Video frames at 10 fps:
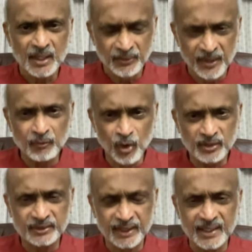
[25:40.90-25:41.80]
They
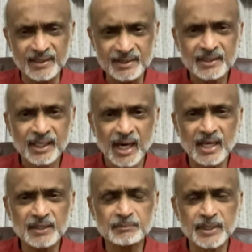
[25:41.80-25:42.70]
want their
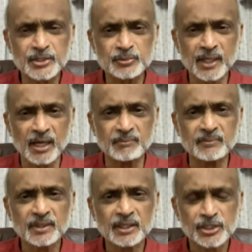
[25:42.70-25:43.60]
RMB to become
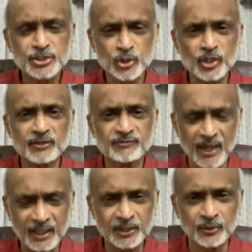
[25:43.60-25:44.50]
a store of
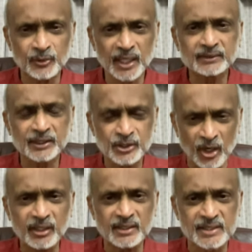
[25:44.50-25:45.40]
value, like the
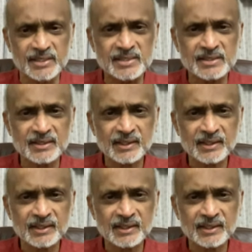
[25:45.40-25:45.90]
dollar is.